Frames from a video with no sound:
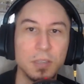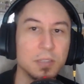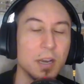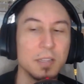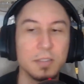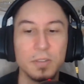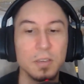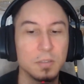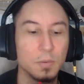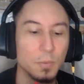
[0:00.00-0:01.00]
these kinds of
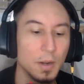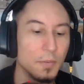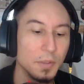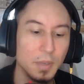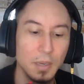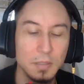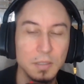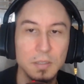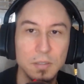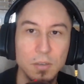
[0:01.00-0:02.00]
things or whatever the case
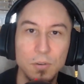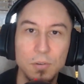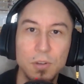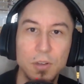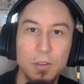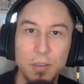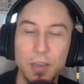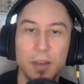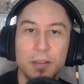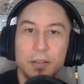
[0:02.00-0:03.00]
is. So,
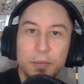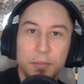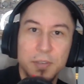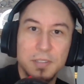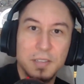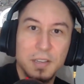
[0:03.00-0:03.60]
yeah, please.